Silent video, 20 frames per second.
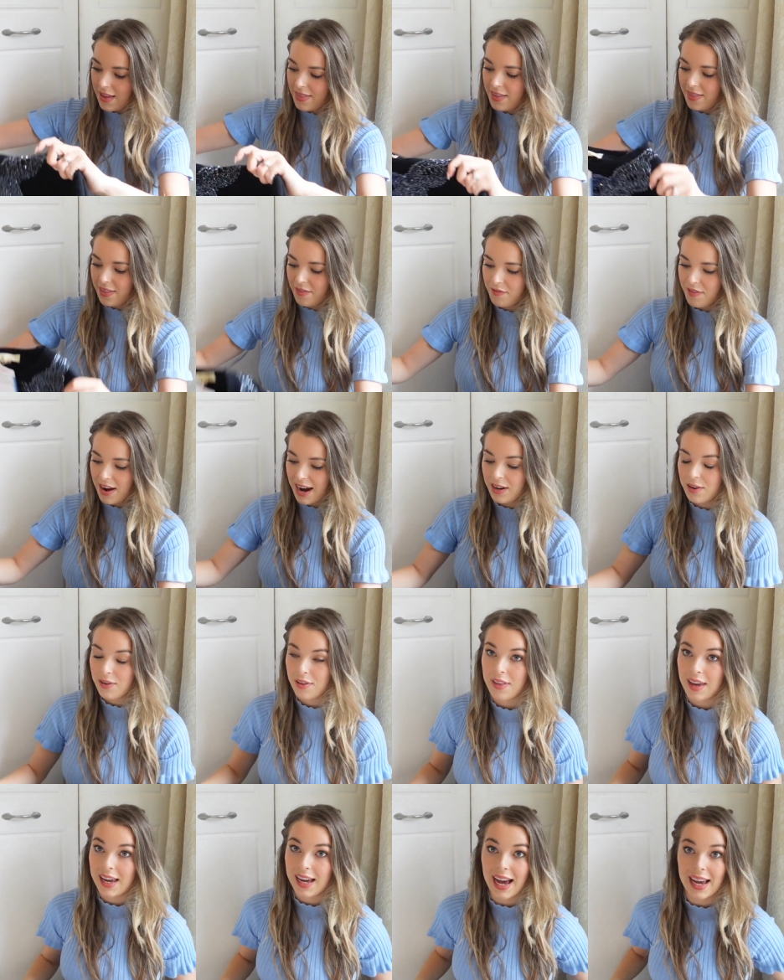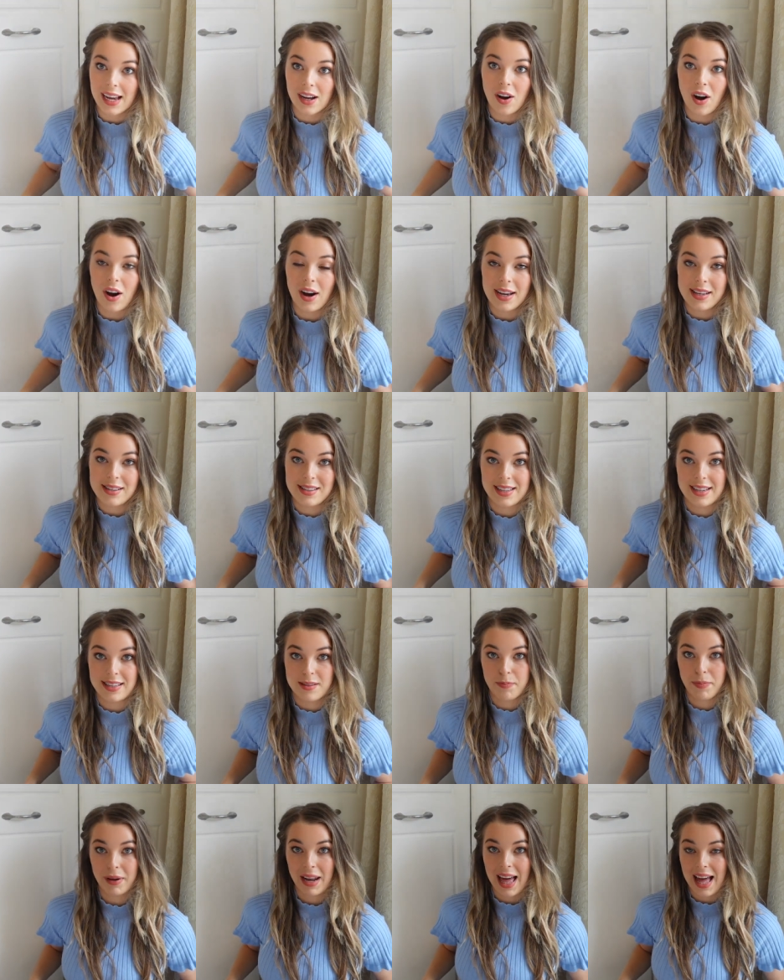And then the final thing I got is this
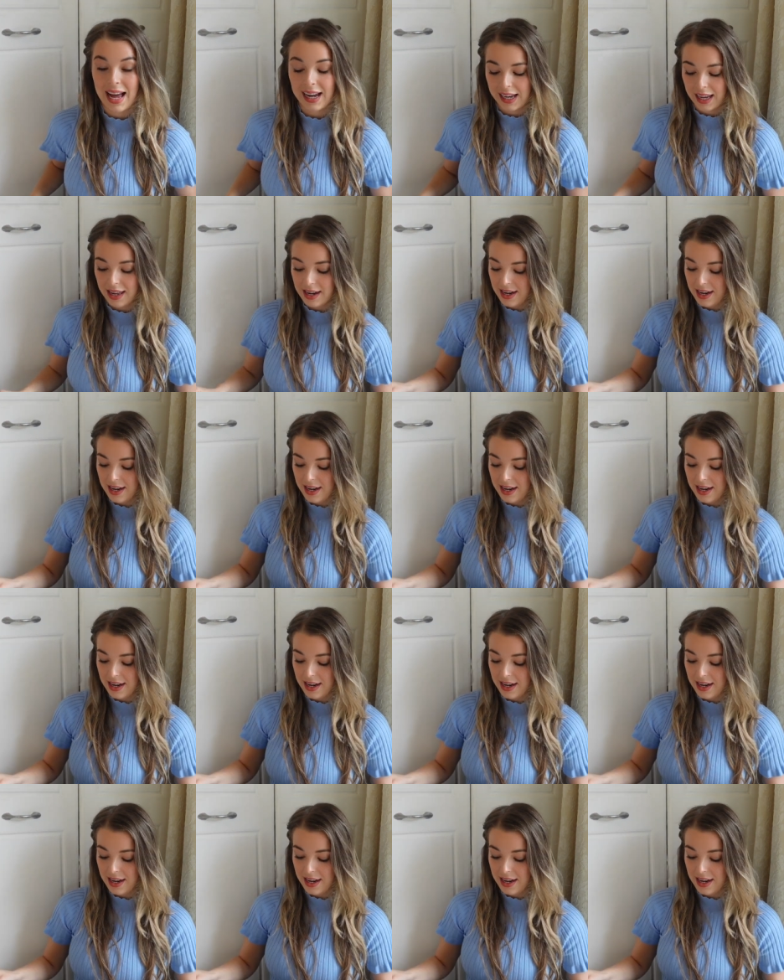black